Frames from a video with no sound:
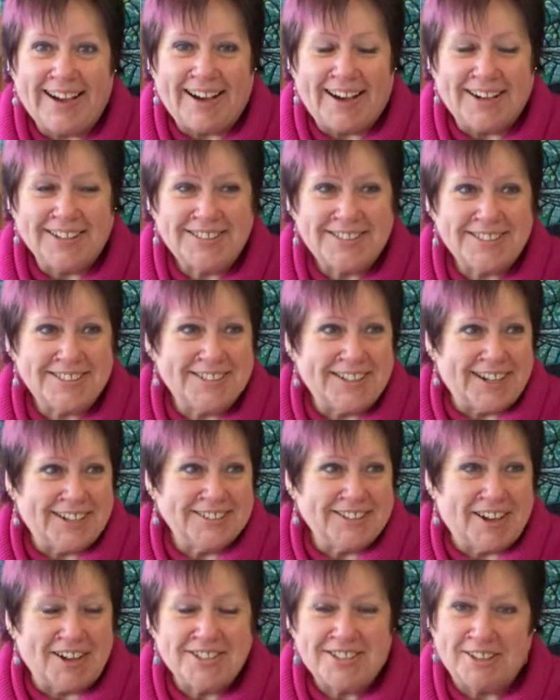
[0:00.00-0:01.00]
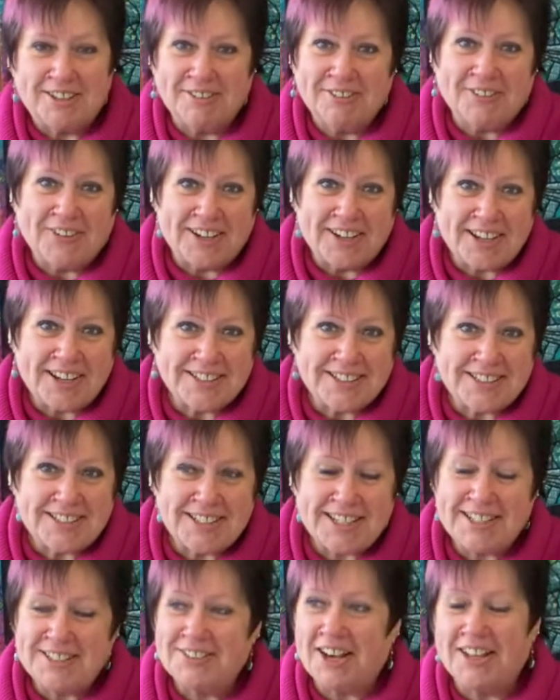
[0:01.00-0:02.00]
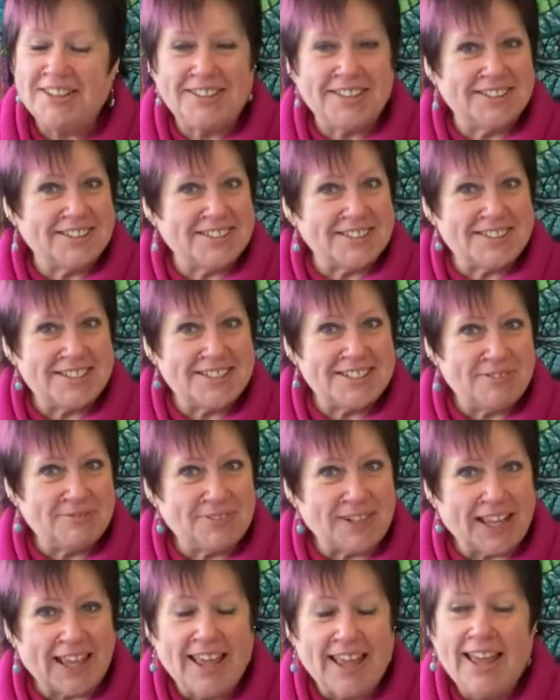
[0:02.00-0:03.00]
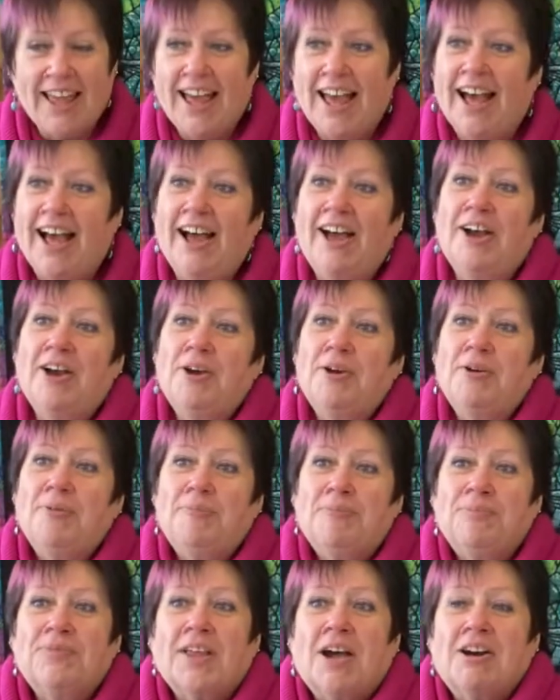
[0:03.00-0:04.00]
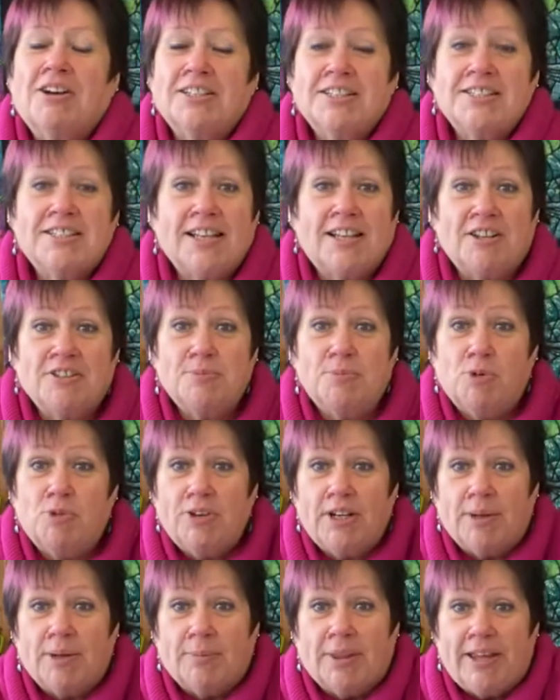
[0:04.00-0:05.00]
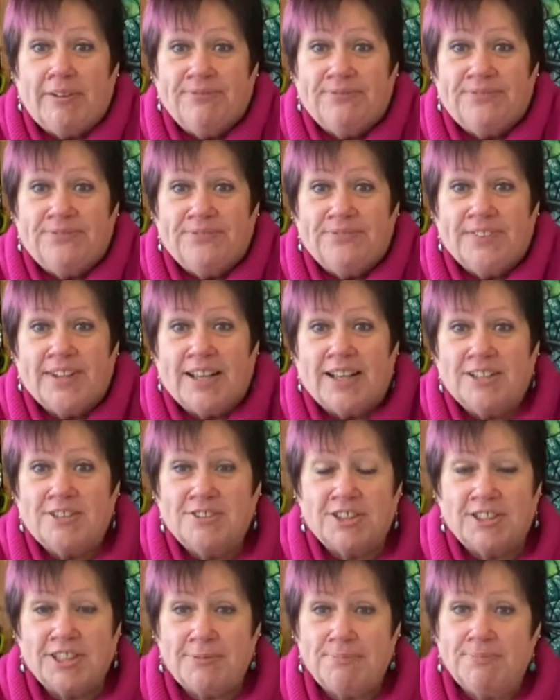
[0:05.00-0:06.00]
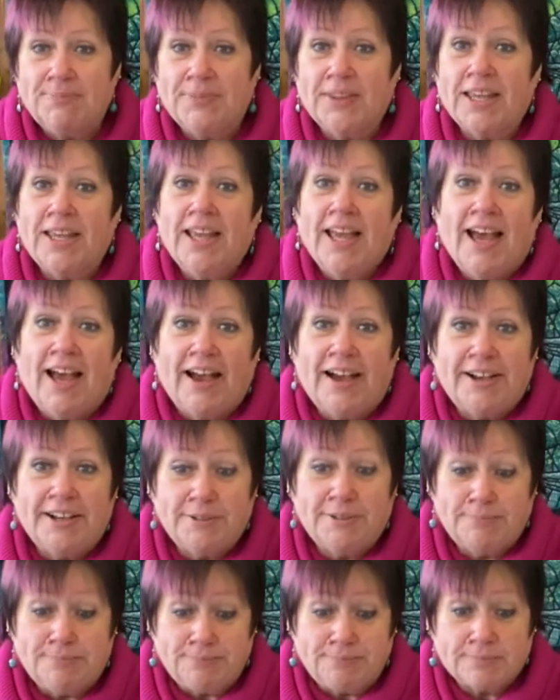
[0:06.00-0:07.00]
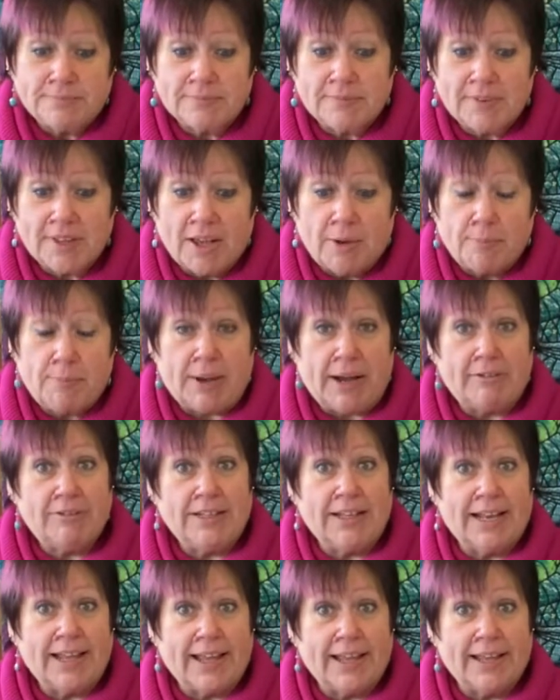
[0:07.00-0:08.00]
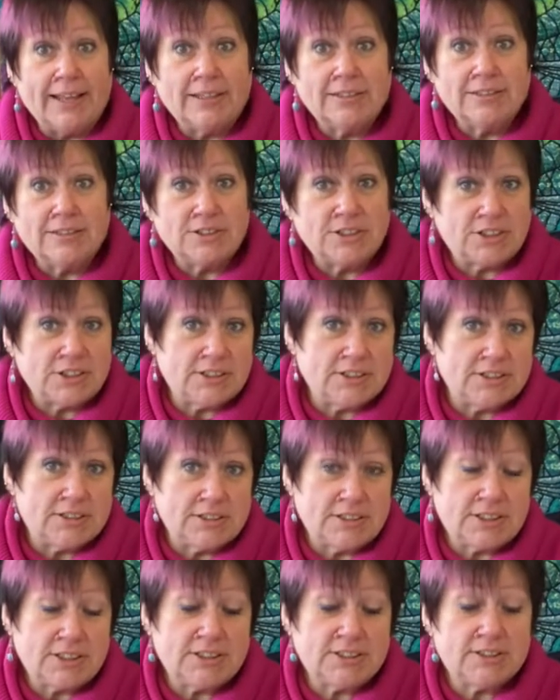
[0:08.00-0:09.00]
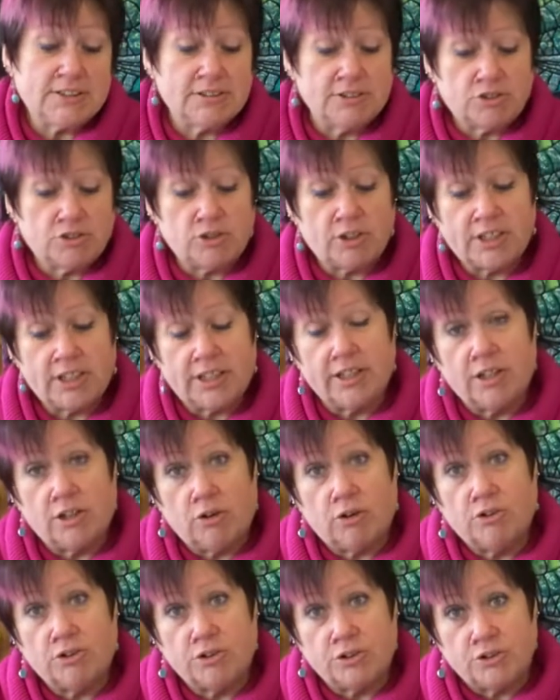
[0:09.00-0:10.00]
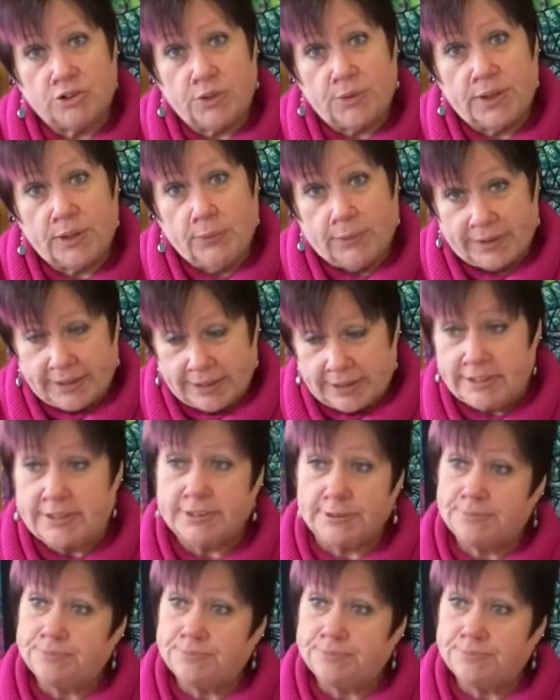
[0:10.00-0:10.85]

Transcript: don't quite know how to tell you. I think this is lovely. I'm going to say hello to Maureen up there. Hello, darling. Apparently, because she's trundling along and doing with us,